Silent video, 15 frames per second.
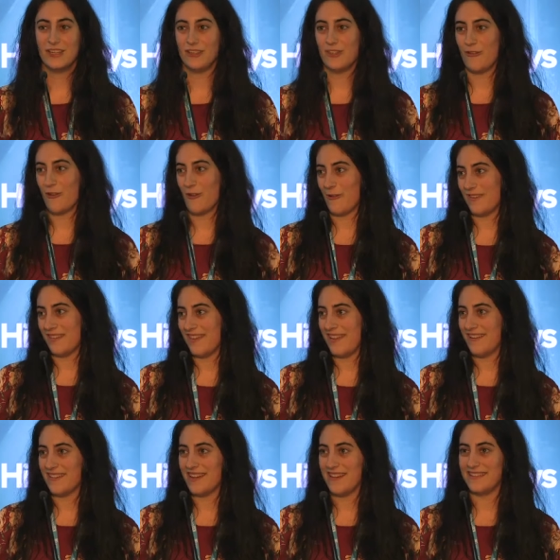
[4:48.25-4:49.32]
You go in
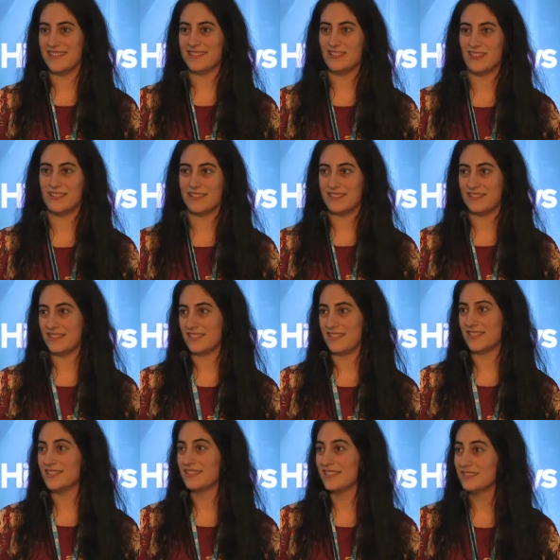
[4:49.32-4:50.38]
there, and the toilet is
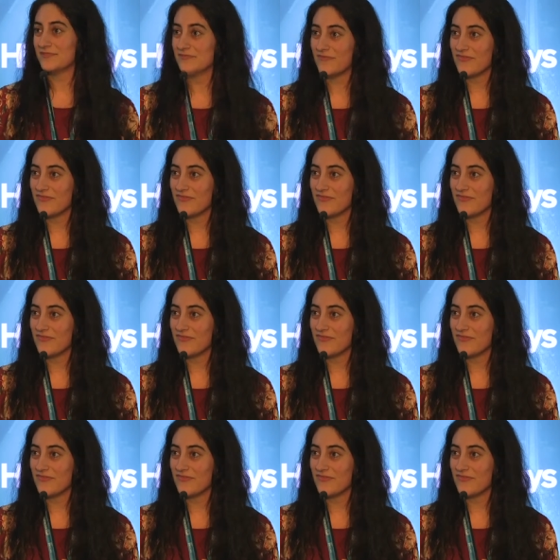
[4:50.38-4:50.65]
disgusting.